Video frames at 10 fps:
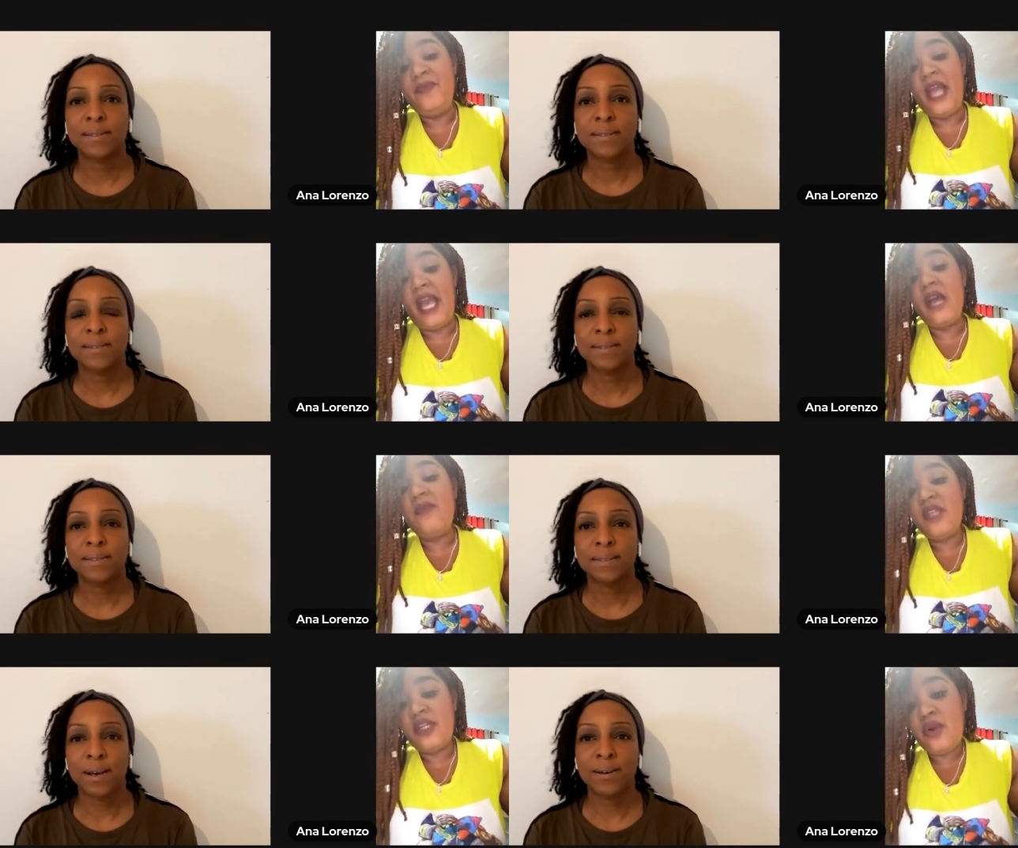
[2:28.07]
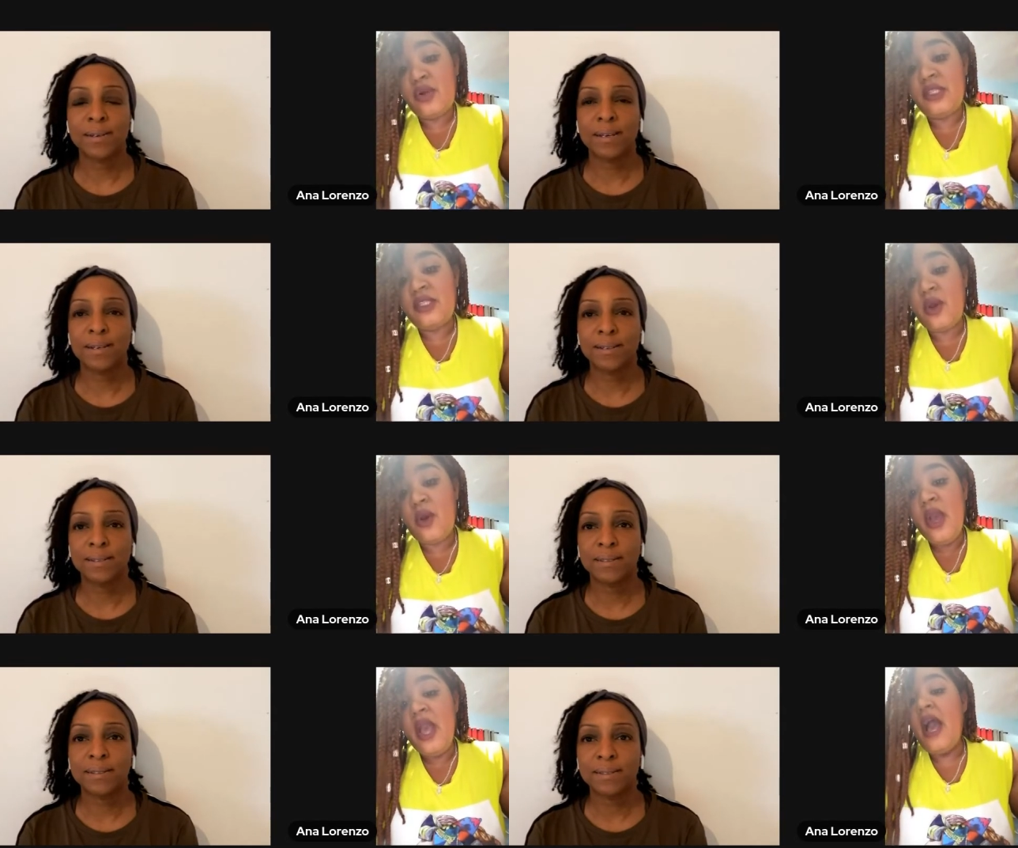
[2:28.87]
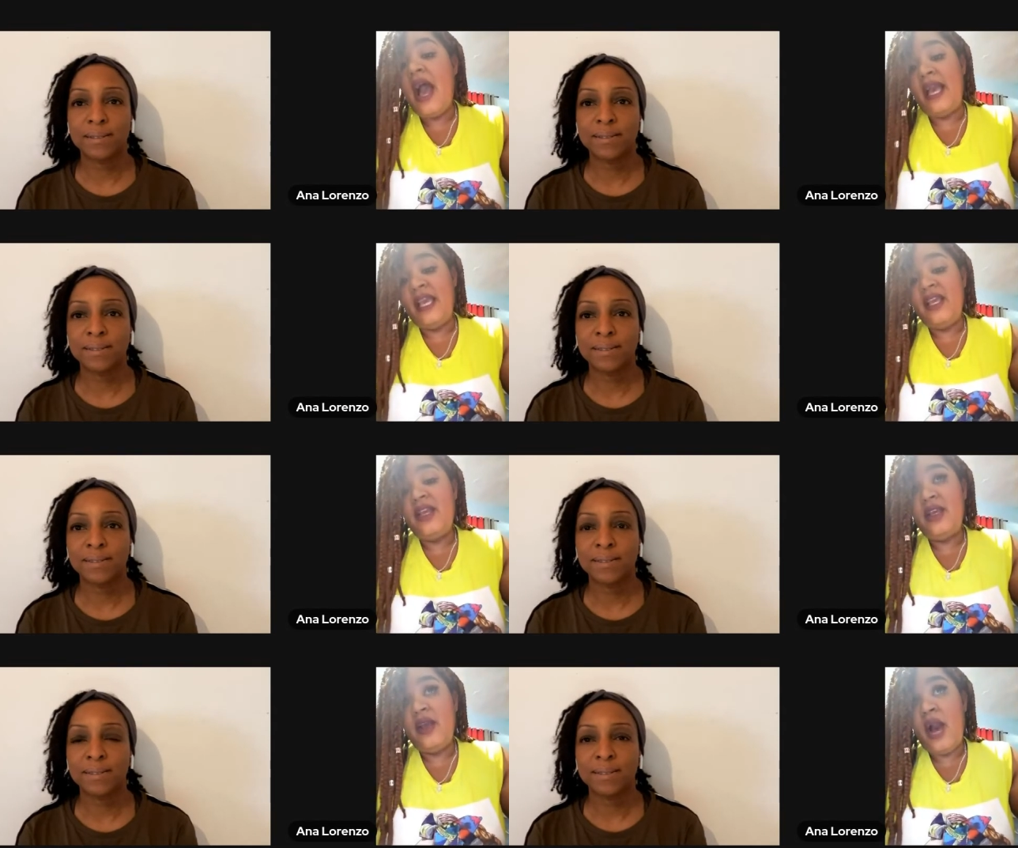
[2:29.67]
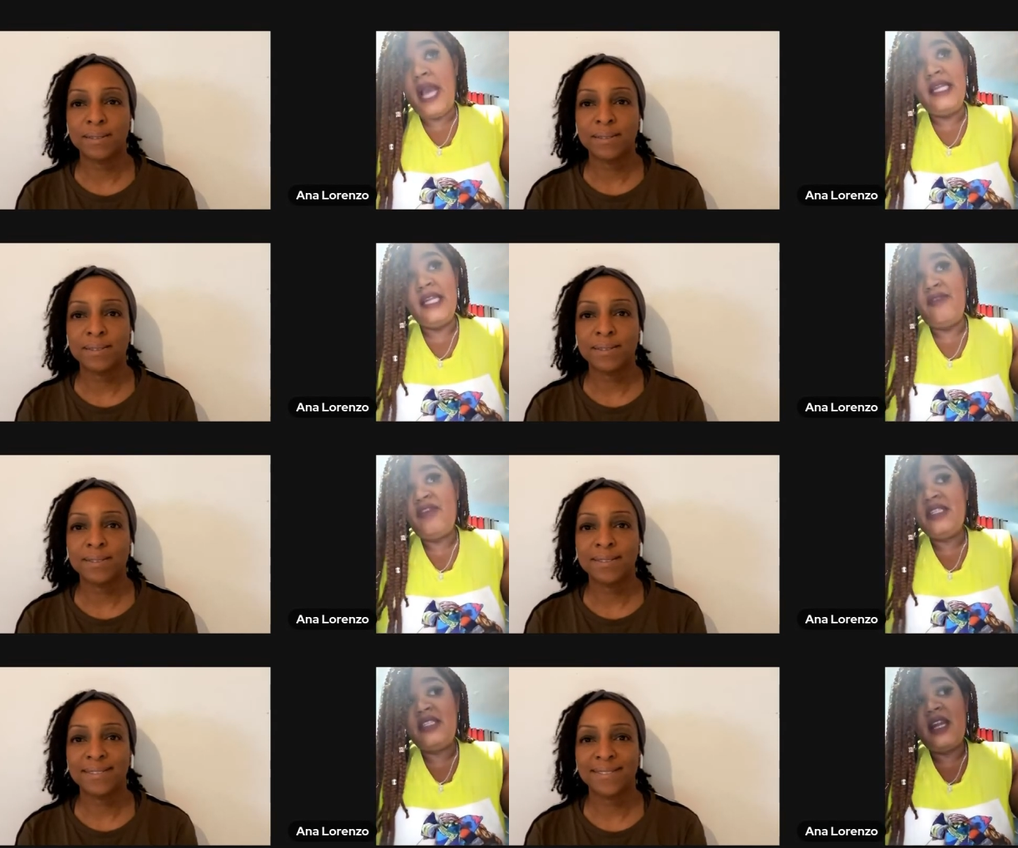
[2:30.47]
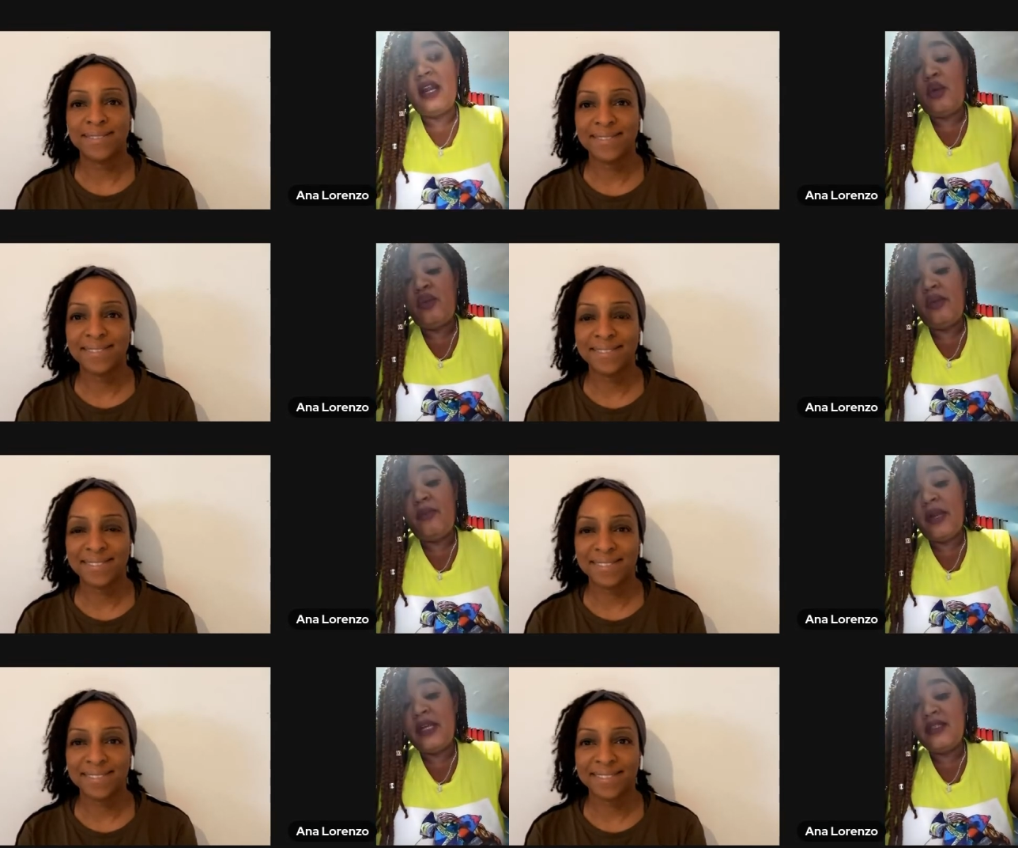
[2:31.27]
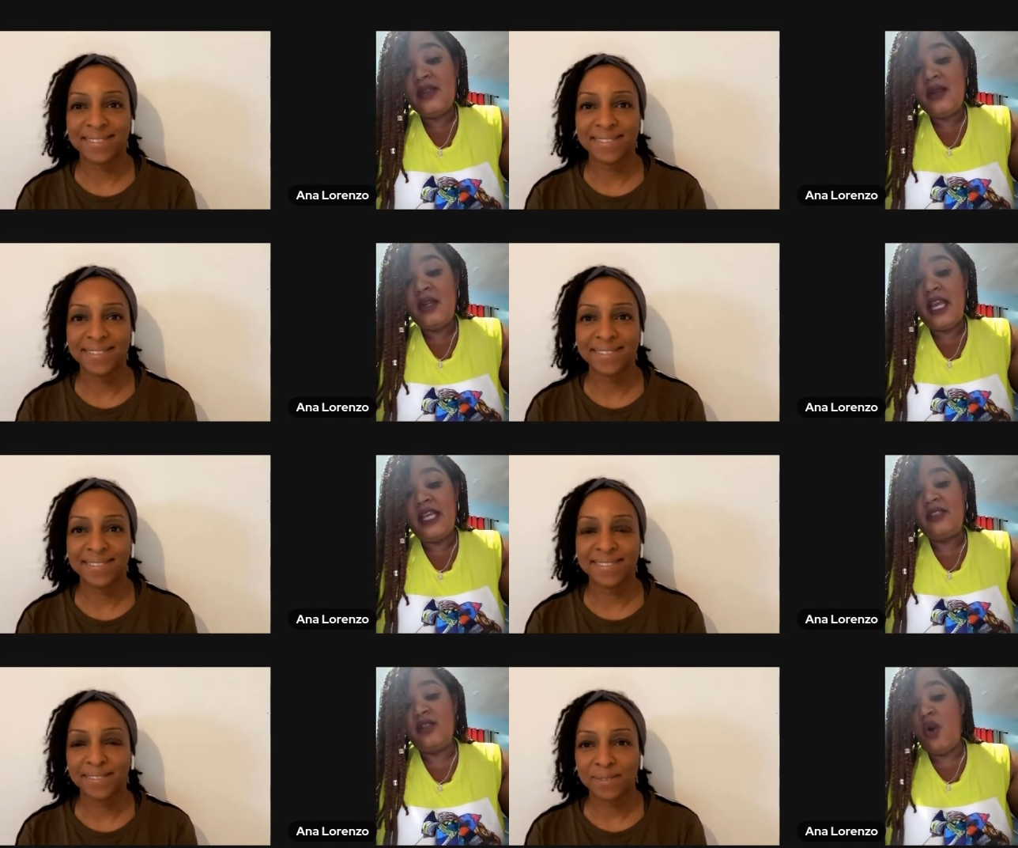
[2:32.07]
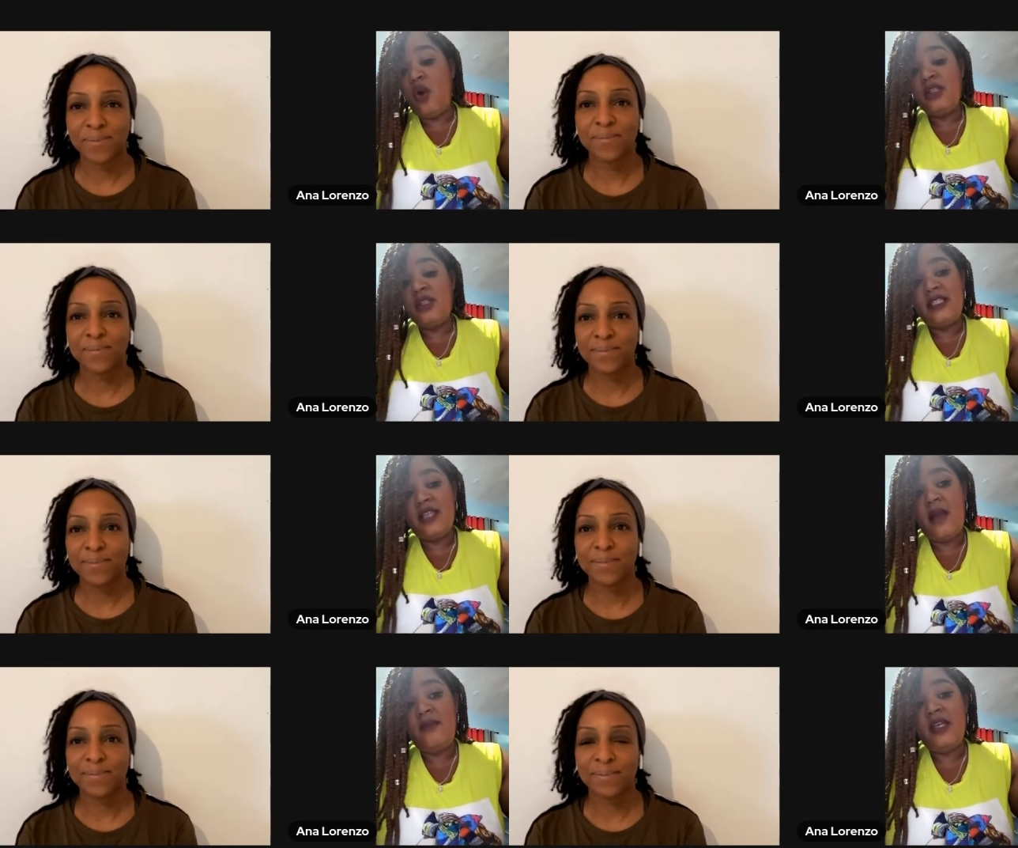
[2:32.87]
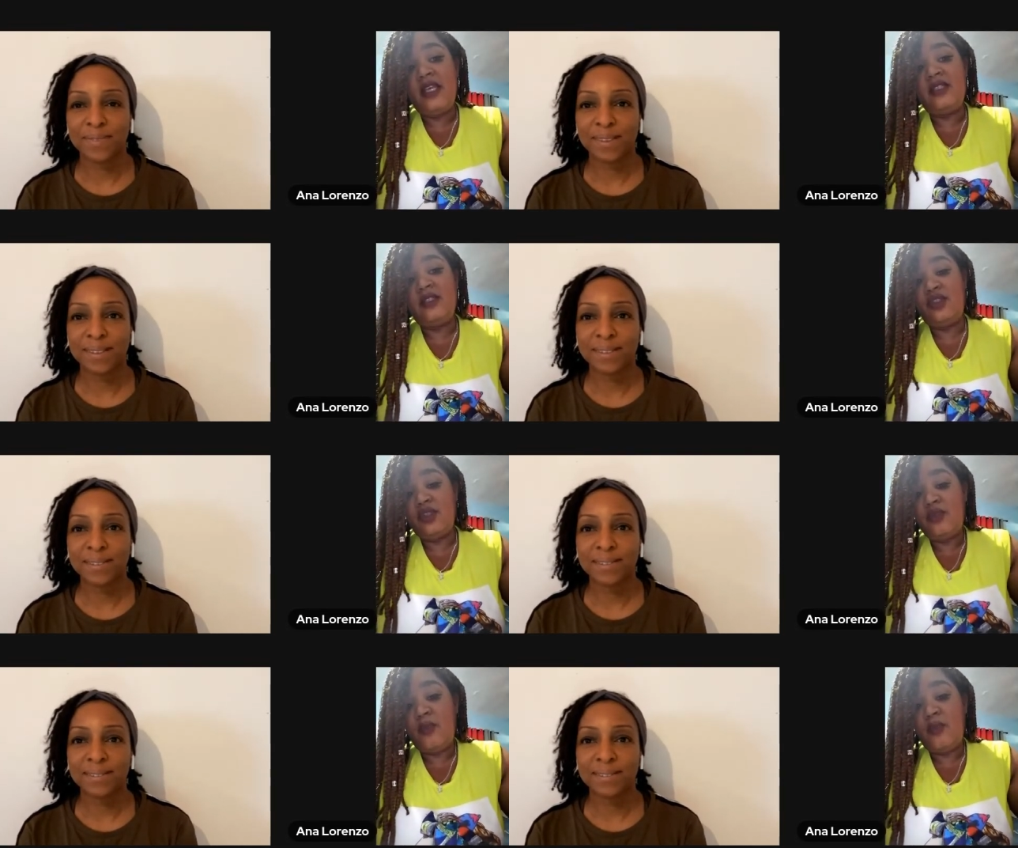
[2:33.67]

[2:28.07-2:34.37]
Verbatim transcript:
Speaker 1: I am the nurse, so I I never send another person. It all the time is just